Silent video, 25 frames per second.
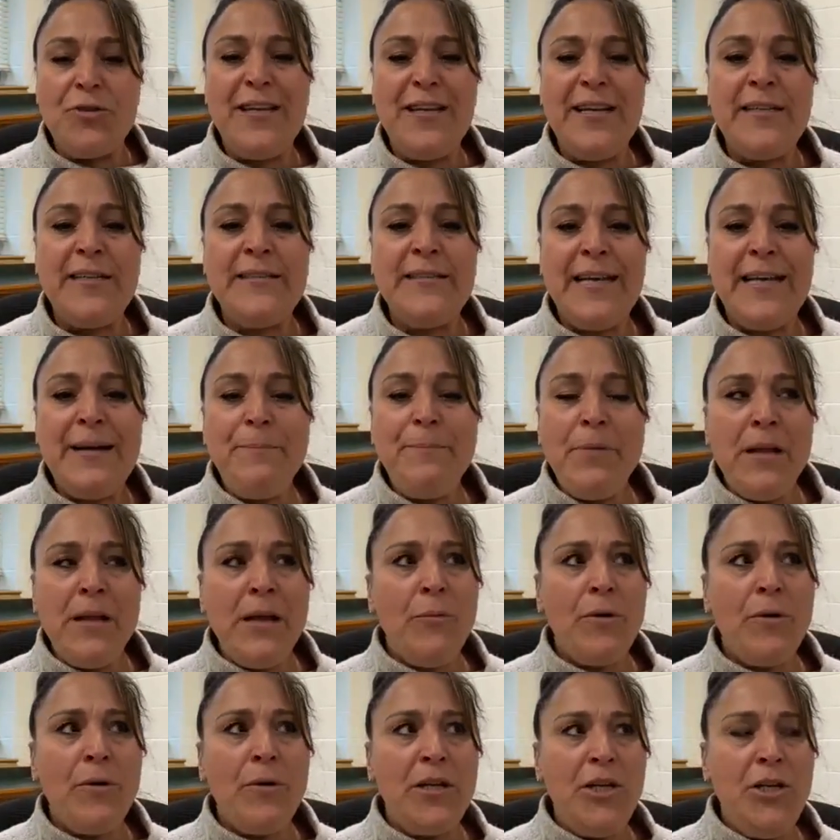the example i
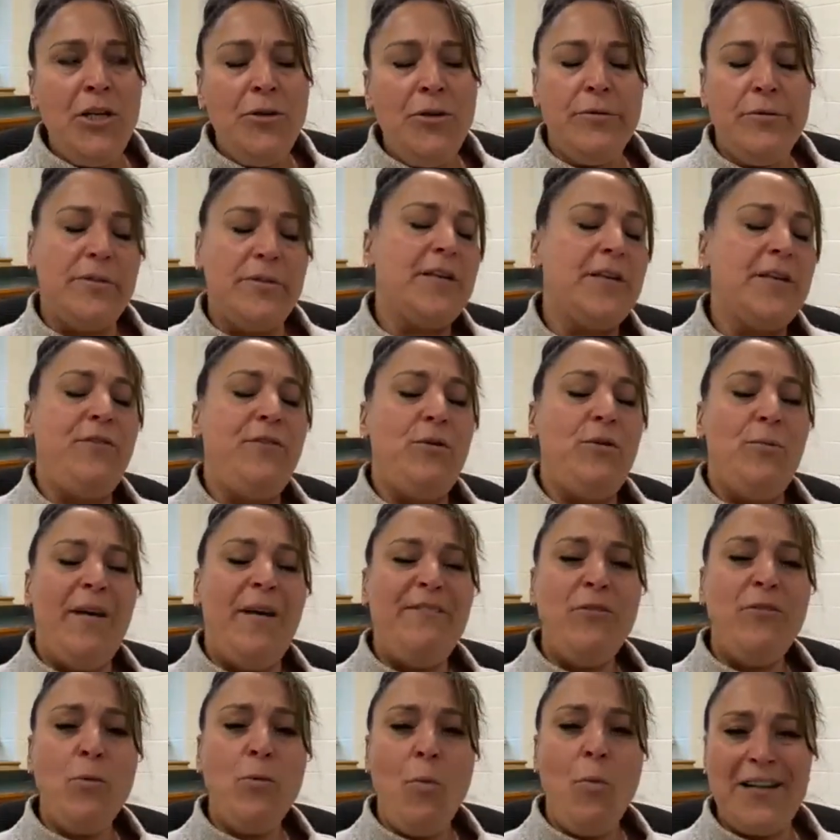want to use if you
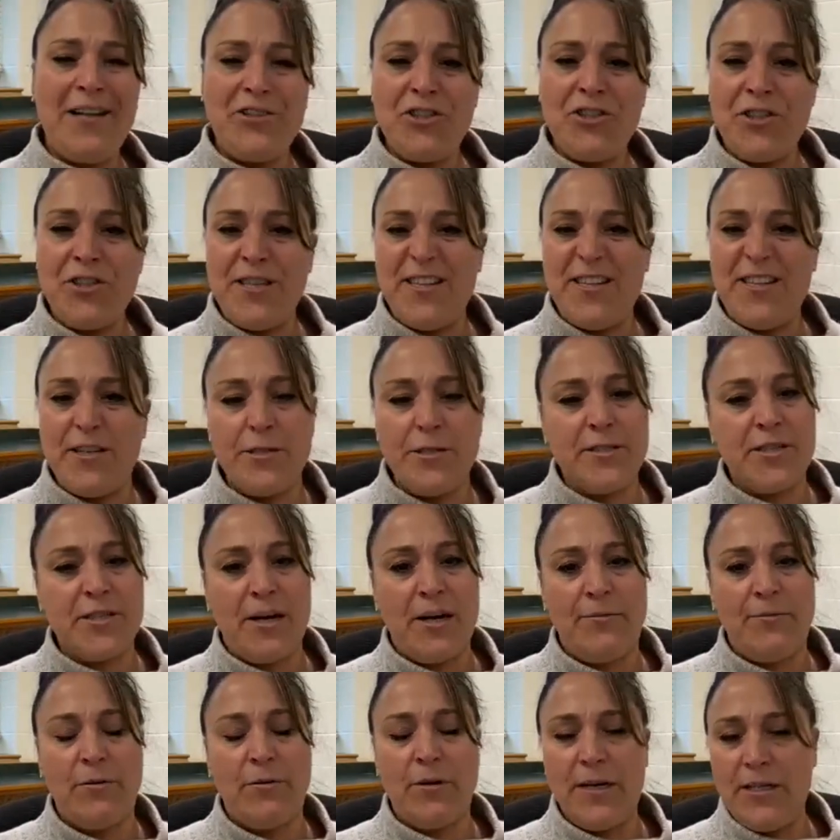ever watched the
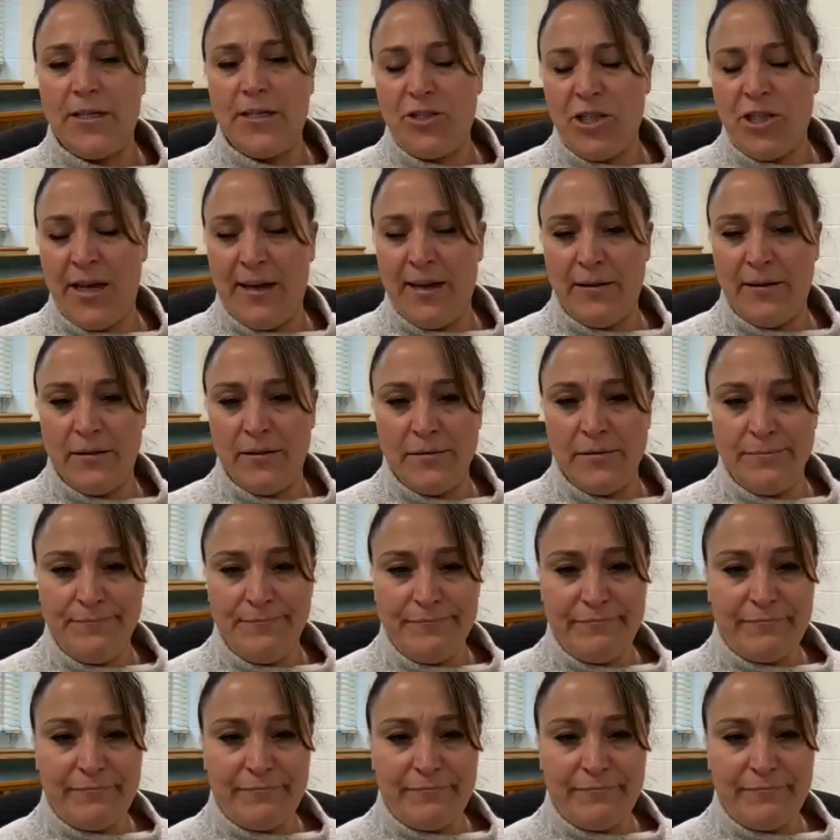discovery channel